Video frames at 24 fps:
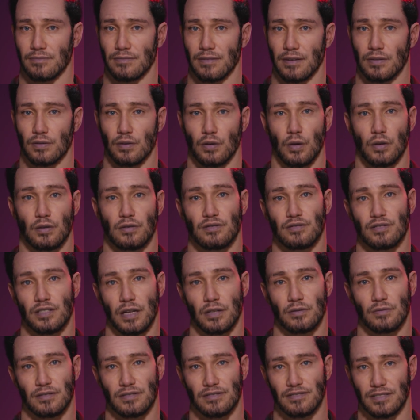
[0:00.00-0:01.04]
and low
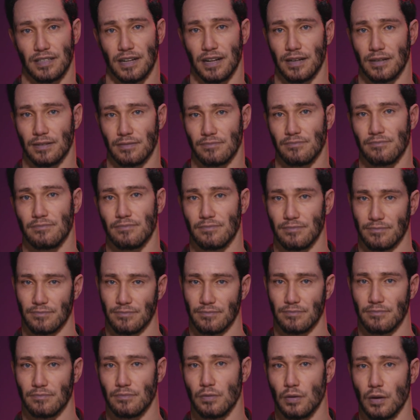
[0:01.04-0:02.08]
self-esteem.
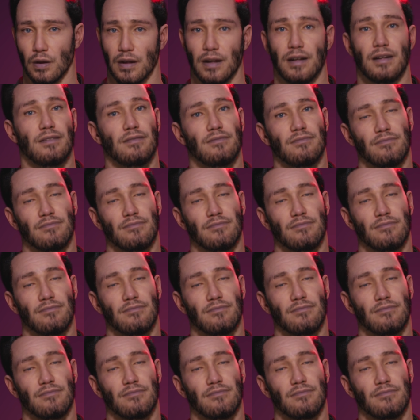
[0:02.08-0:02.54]
Why?